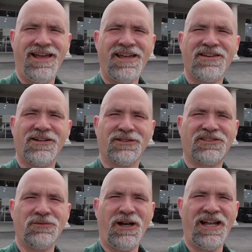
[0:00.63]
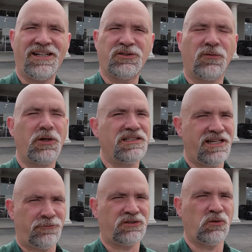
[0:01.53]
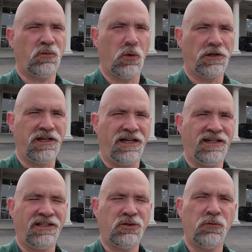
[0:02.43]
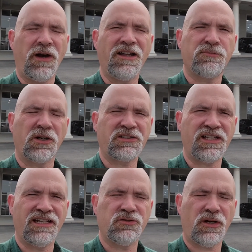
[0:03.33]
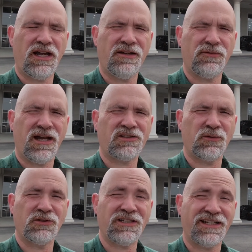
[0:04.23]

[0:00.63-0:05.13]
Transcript: Hey there, it's Tobias over at Ted Russell Ford, 9925 Parkside Drive, Knoxville,